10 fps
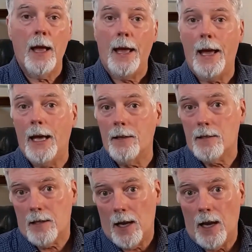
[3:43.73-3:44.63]
and
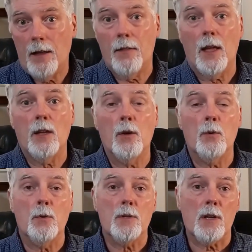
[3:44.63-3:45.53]
say they
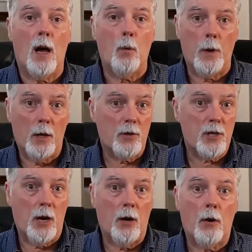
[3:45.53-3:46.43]
use a
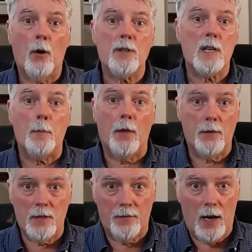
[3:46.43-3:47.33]
wheelchair or some
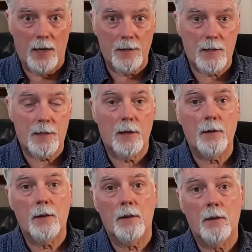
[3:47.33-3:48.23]
other device.
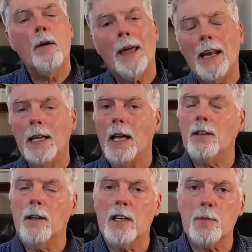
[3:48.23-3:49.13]
Now, getting into the